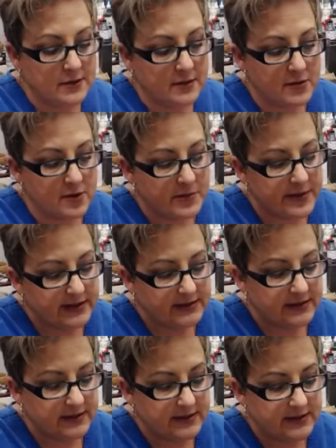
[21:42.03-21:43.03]

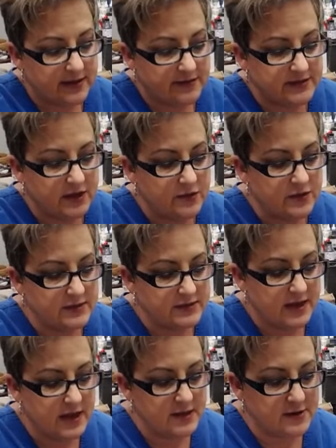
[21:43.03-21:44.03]
ornaments and stuff, so this
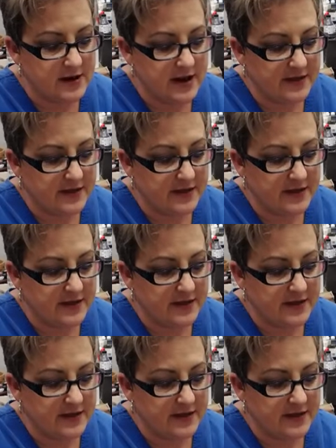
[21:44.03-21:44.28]
color